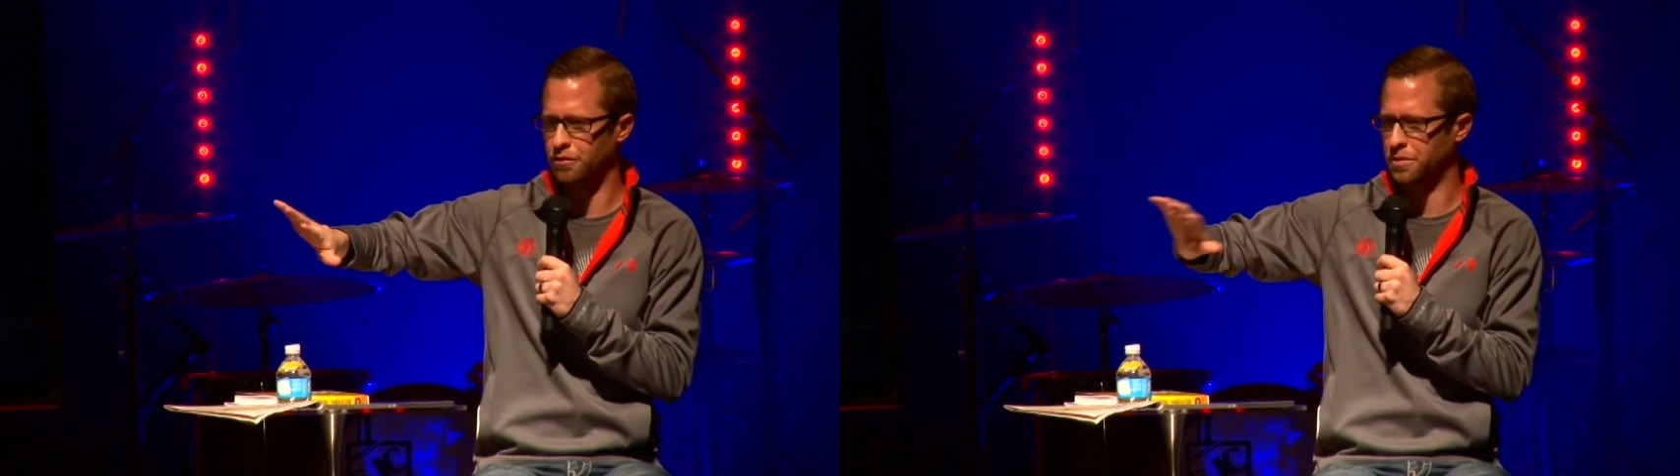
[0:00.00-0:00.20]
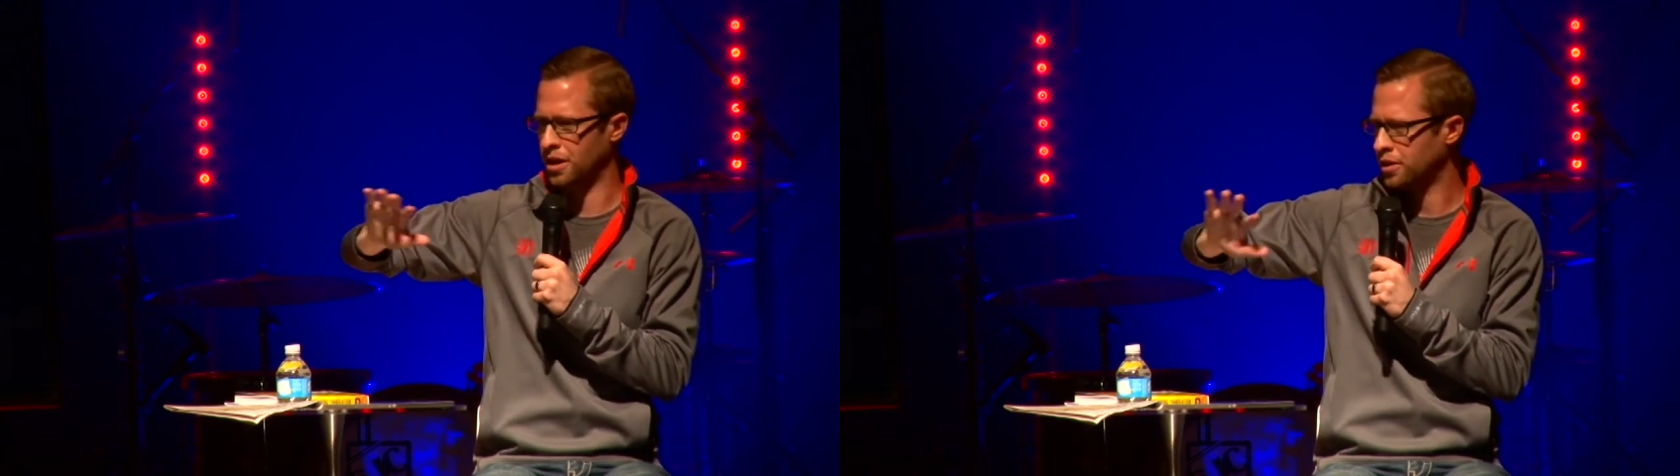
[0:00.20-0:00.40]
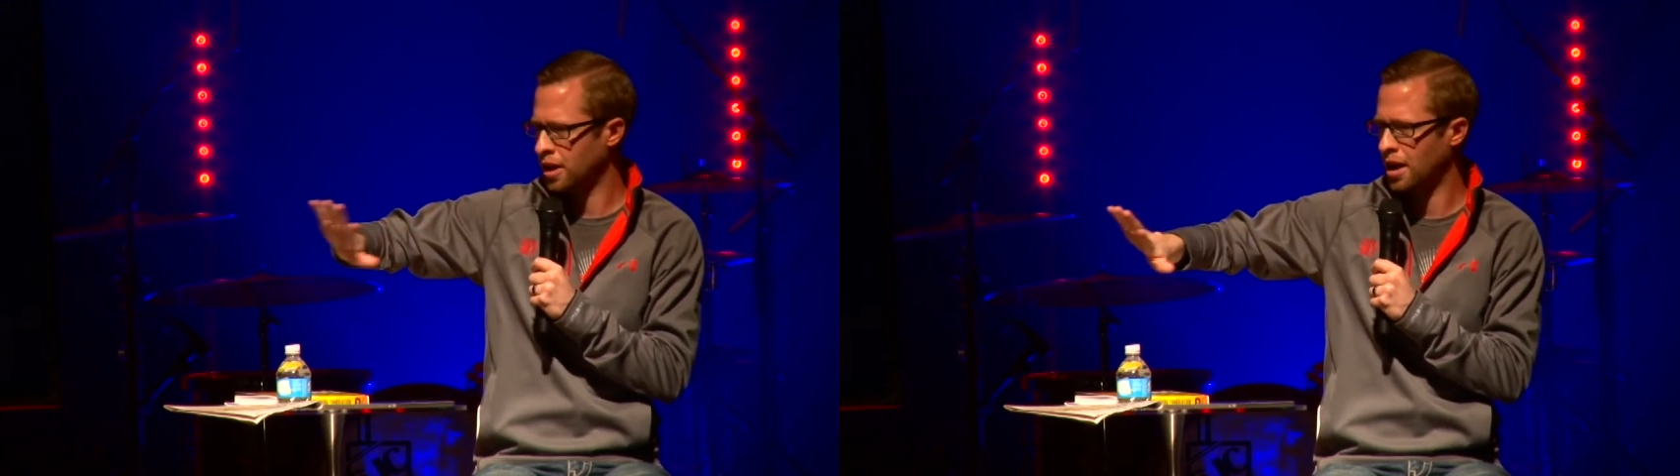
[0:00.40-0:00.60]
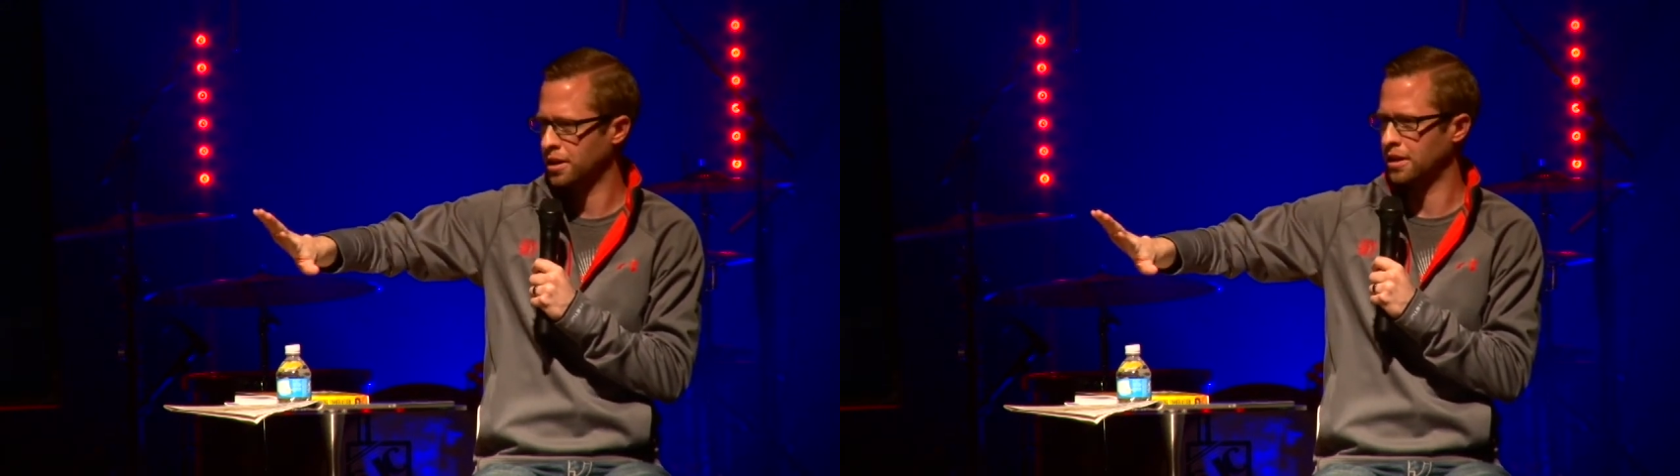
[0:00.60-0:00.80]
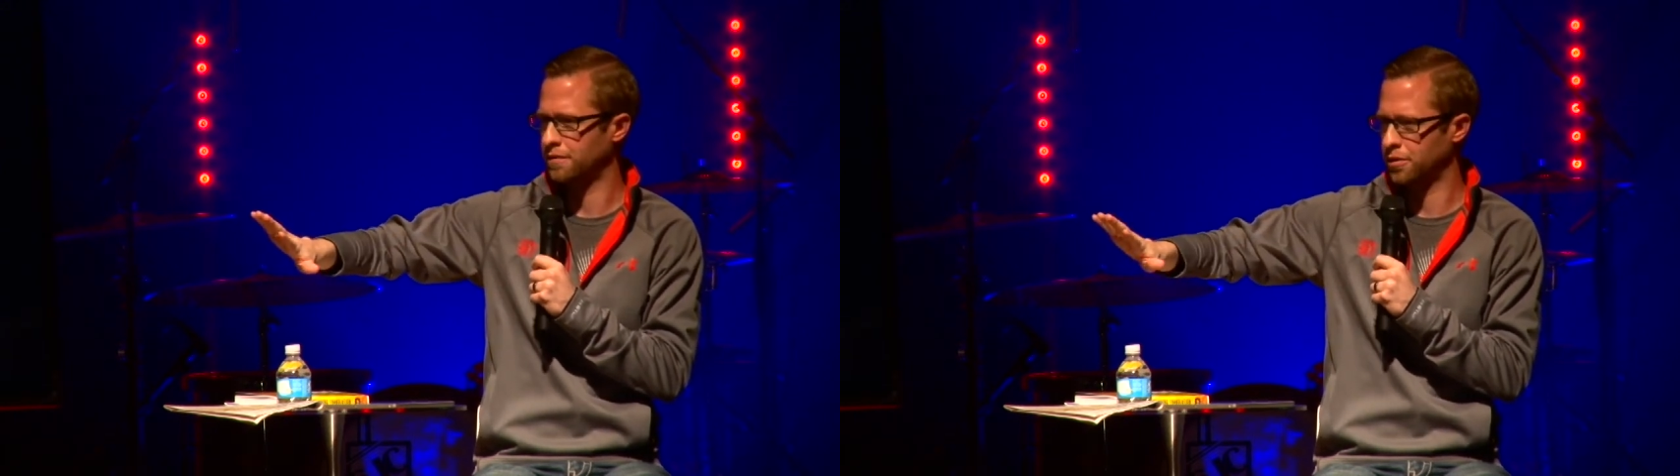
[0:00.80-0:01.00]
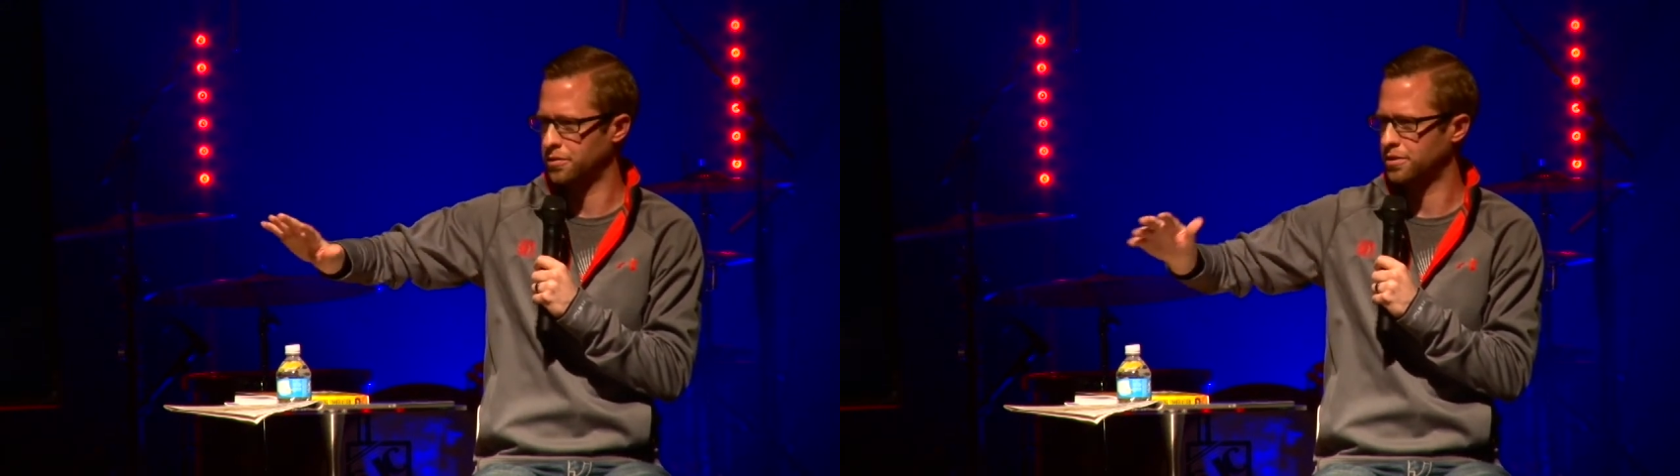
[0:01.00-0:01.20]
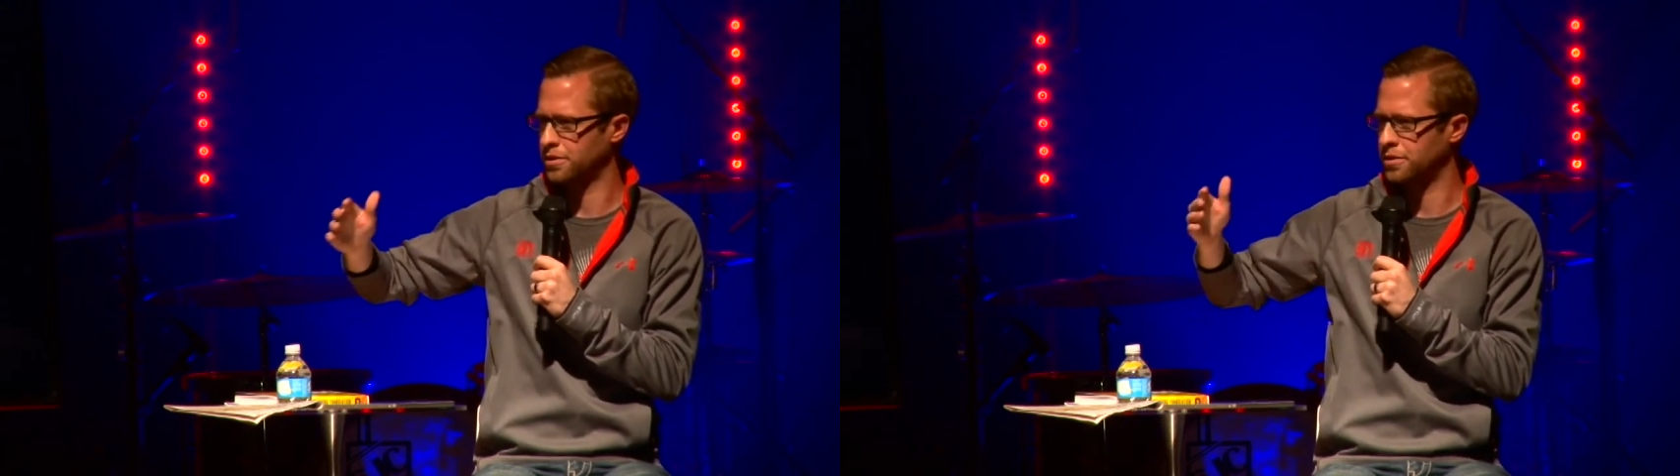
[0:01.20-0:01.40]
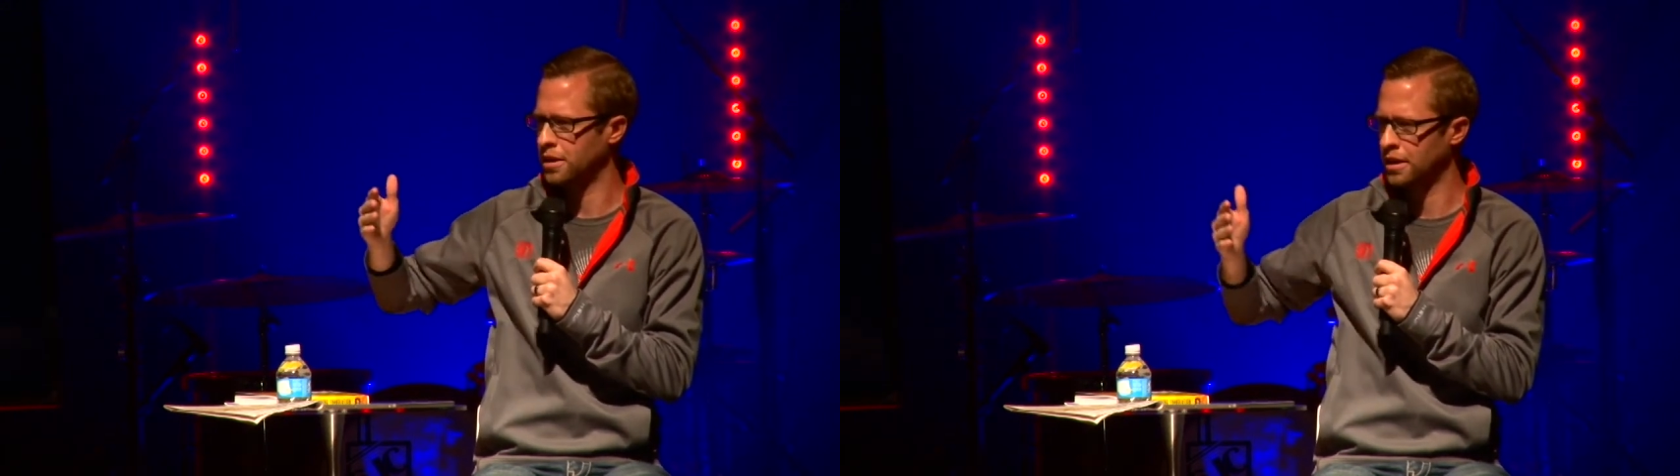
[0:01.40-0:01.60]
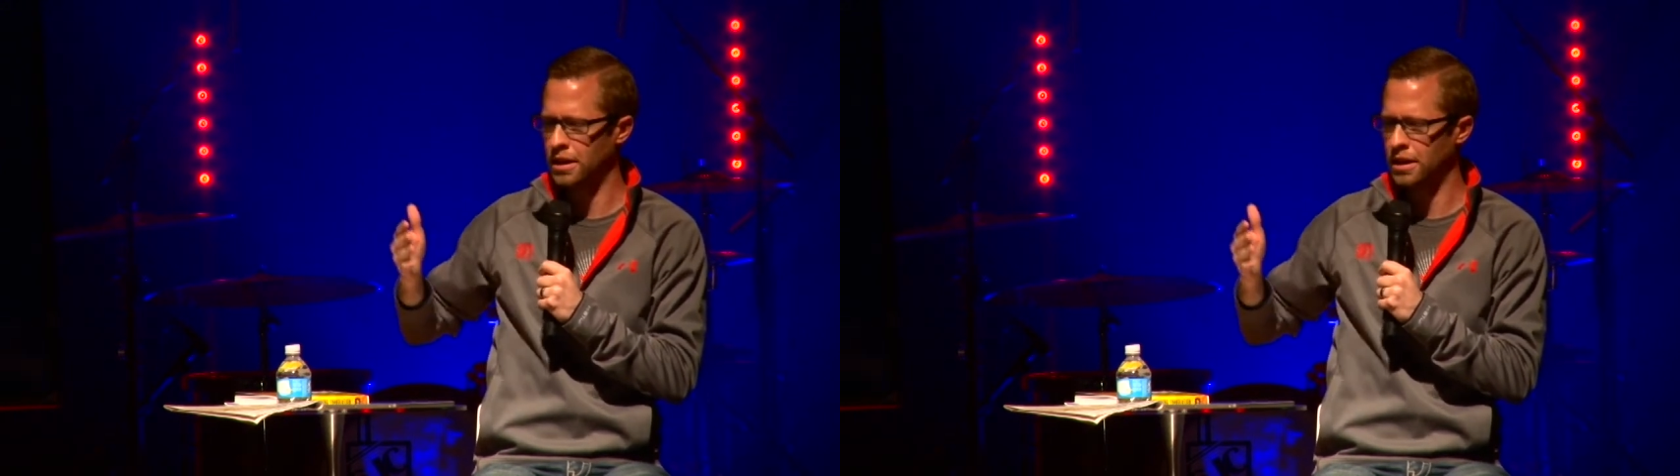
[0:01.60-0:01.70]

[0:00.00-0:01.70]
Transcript: from the ungodly influences